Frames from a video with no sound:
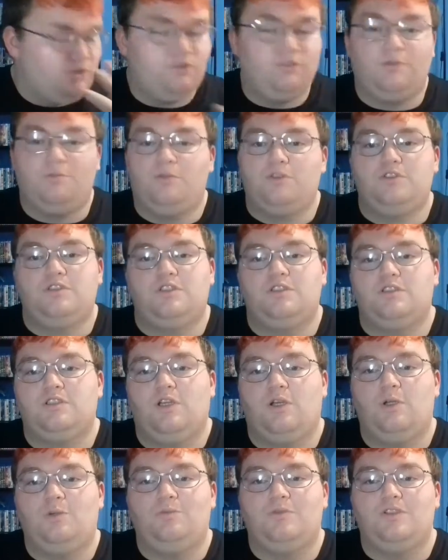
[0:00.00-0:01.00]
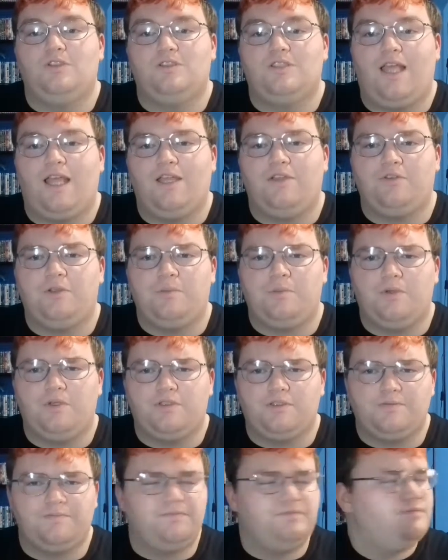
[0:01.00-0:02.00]
look so much as a homeless, angry
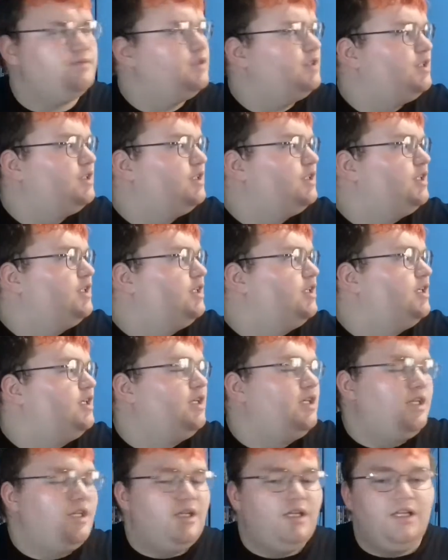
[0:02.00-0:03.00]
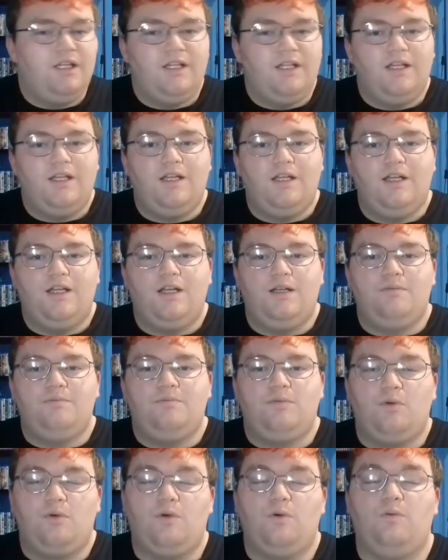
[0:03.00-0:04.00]
person.
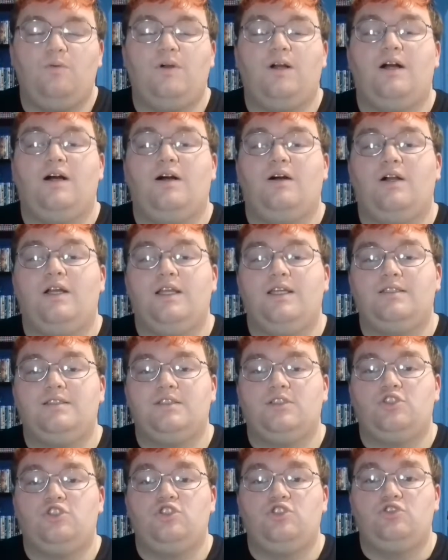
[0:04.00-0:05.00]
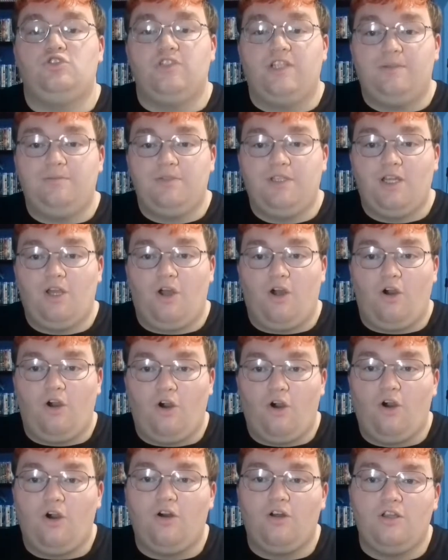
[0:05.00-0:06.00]
Wow, it is extremely
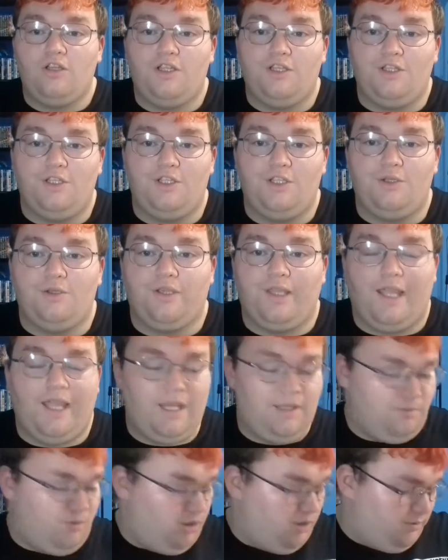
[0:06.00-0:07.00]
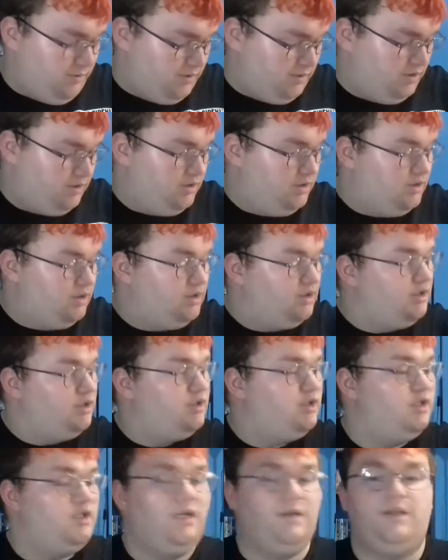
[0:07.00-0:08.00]
hot in the UK at the moment.
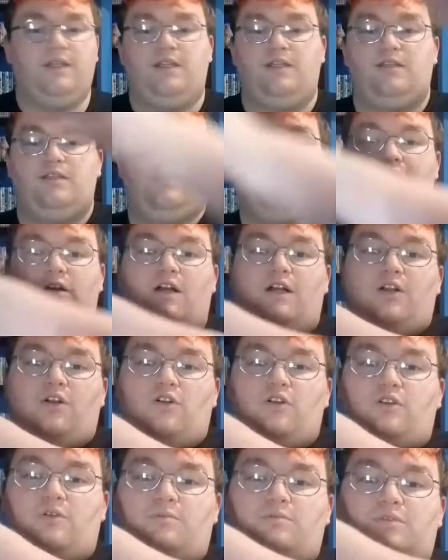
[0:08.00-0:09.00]
I mean, I got